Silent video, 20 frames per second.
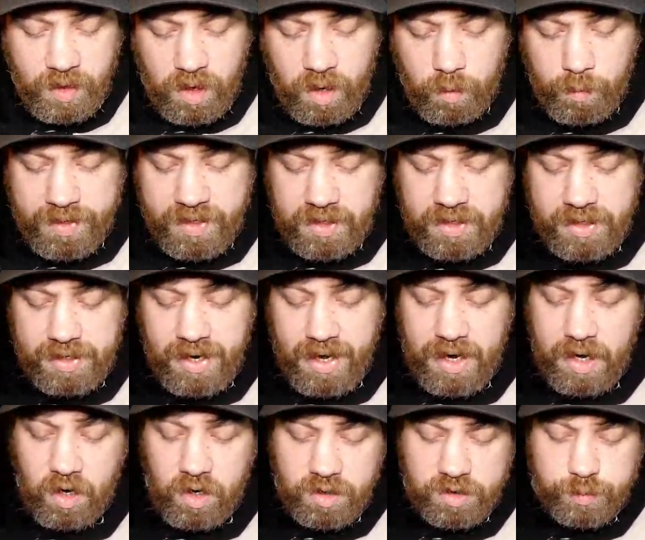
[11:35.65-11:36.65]
Are we going to
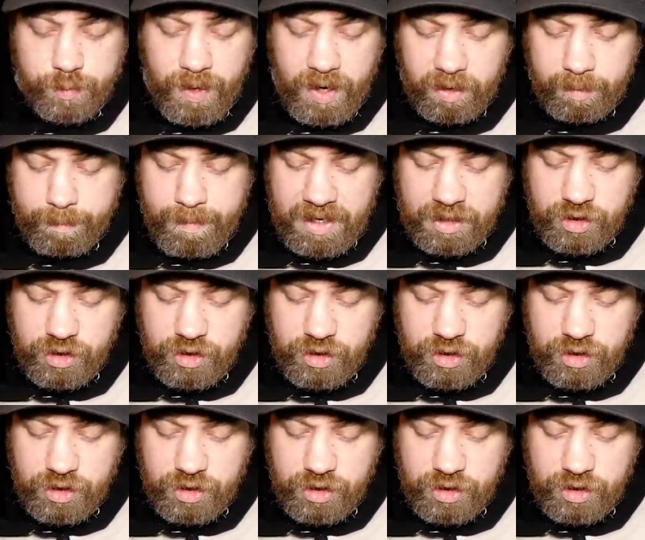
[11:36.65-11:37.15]
get last pack